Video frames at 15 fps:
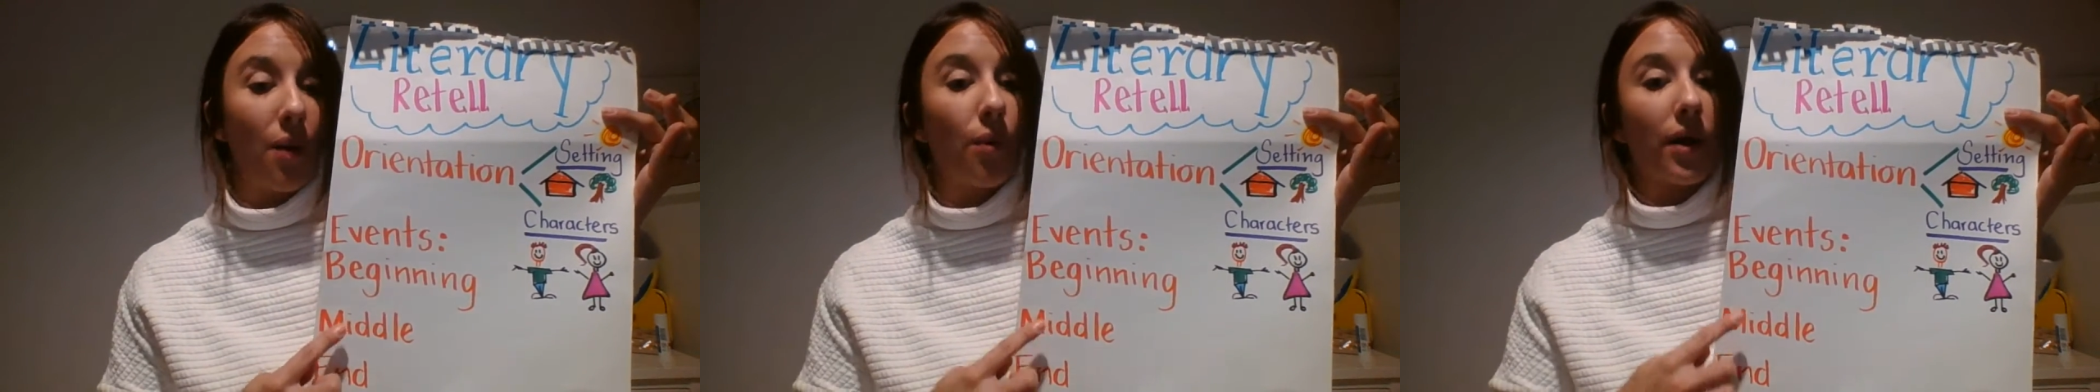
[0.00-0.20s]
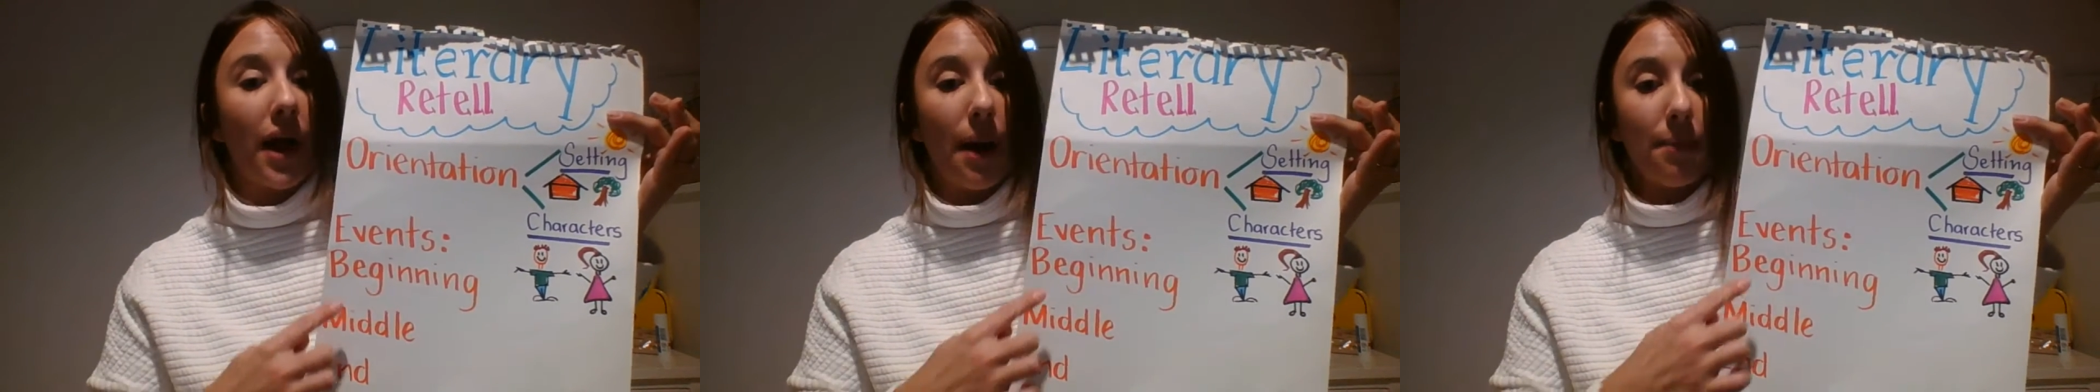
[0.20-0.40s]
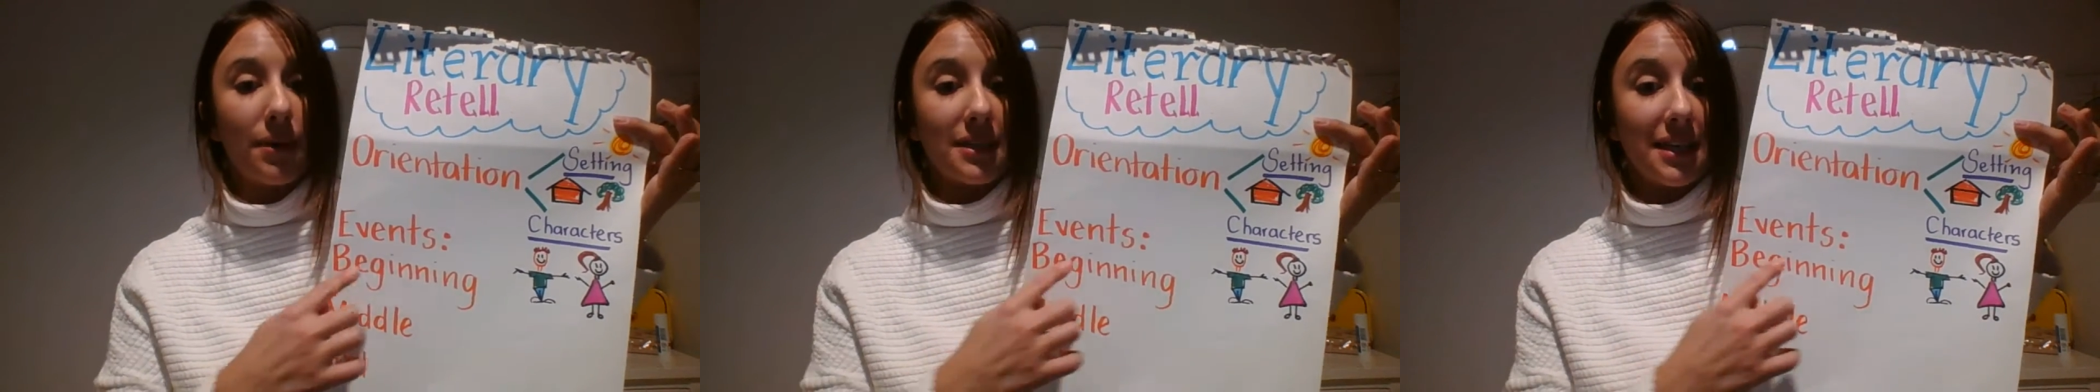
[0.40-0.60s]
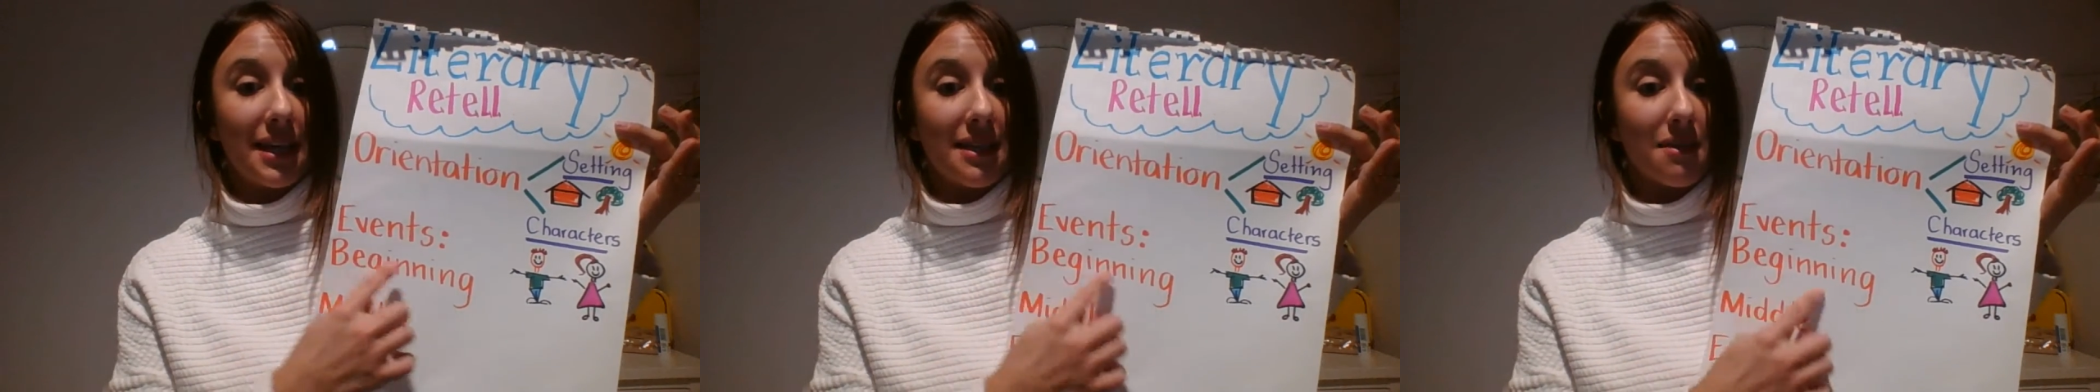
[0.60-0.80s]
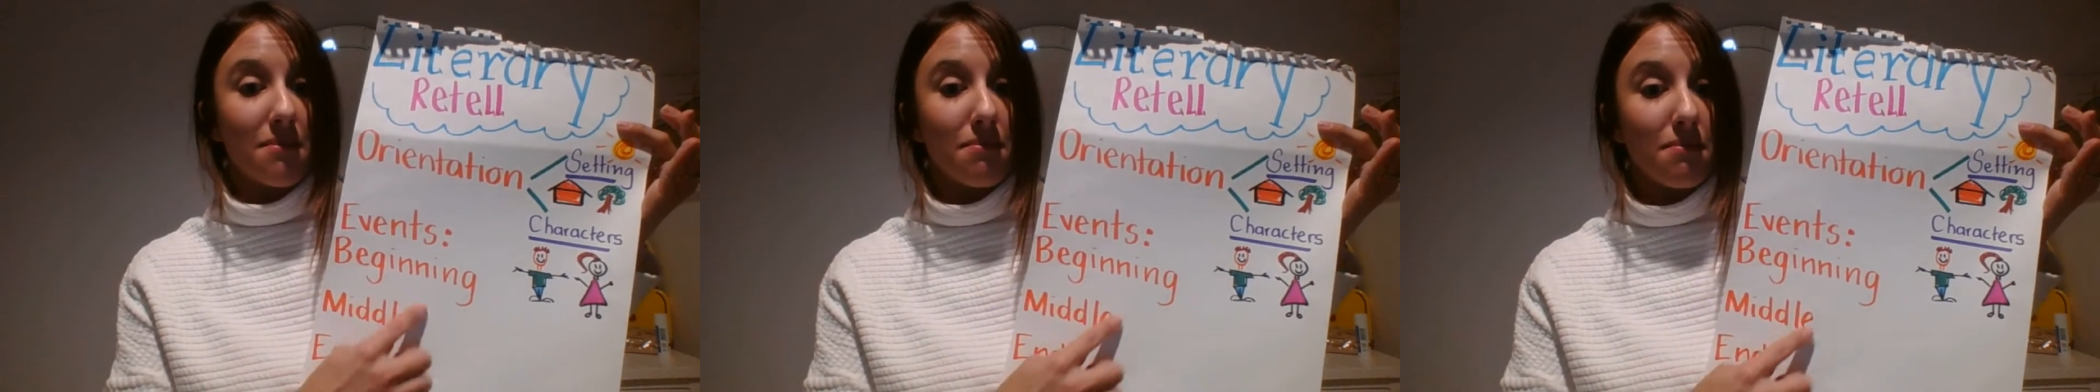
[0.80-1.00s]
what happened in
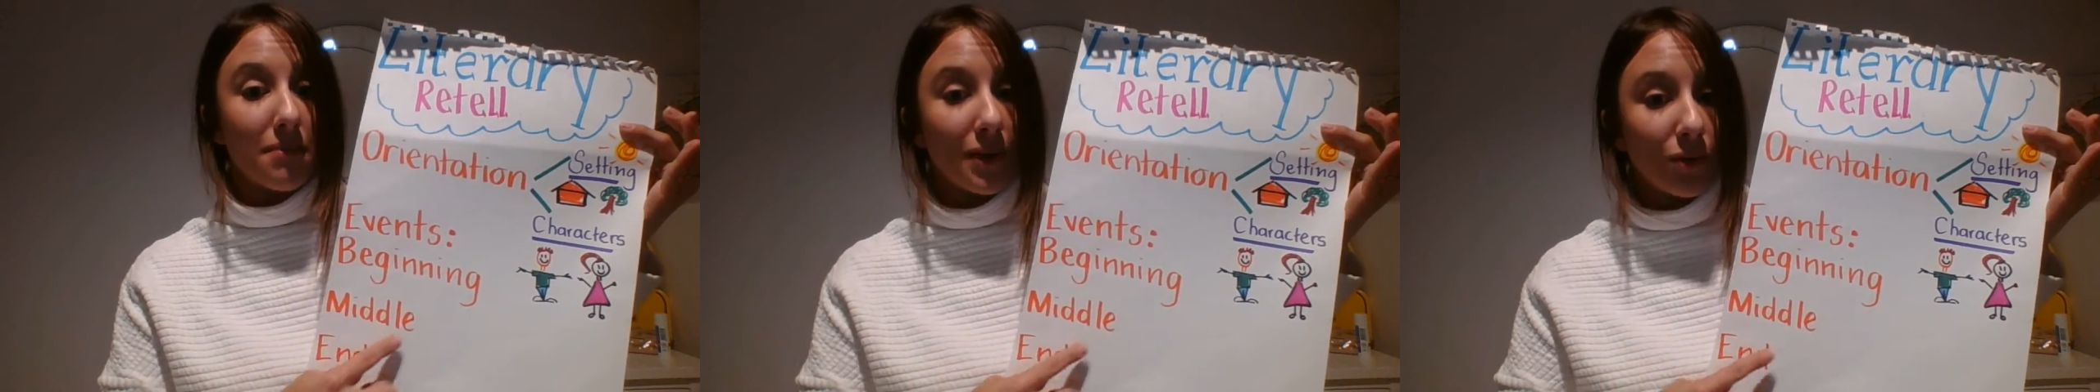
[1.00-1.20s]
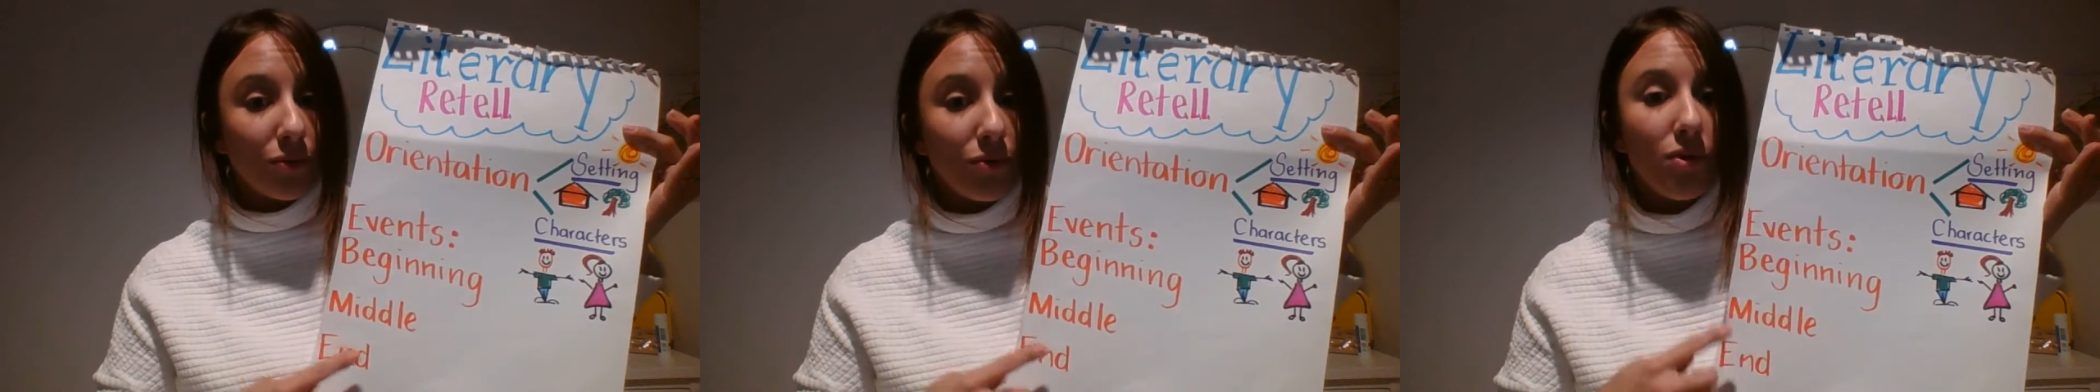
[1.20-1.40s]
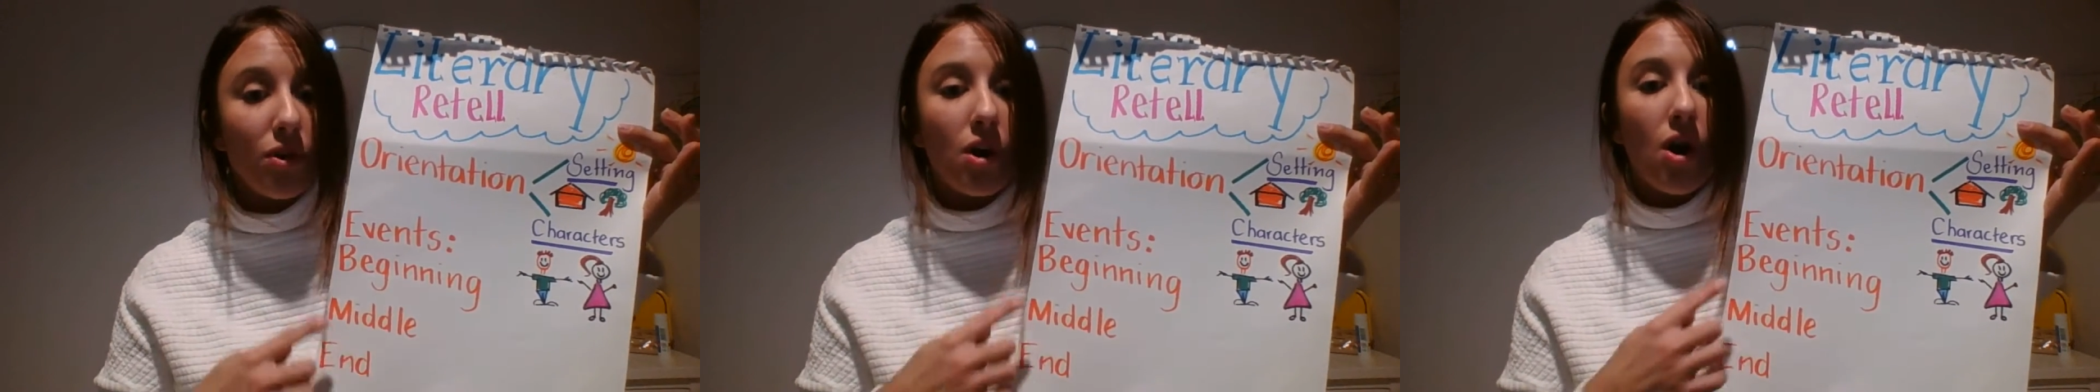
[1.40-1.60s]
the middle